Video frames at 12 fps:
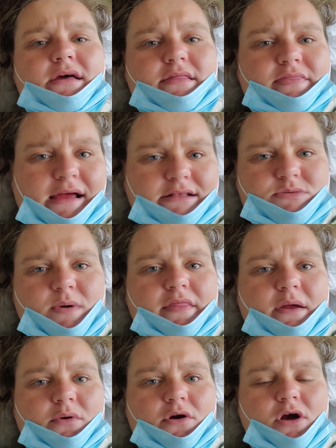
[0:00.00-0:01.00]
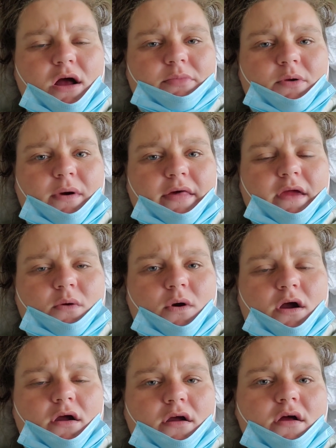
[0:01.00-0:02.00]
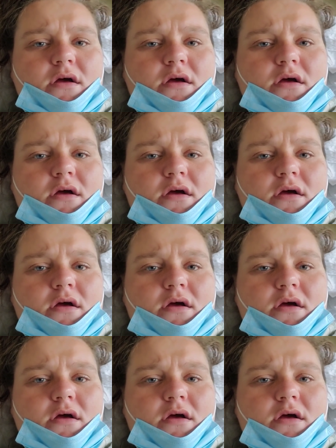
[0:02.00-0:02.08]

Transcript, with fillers: That's why they were cropped the way they were.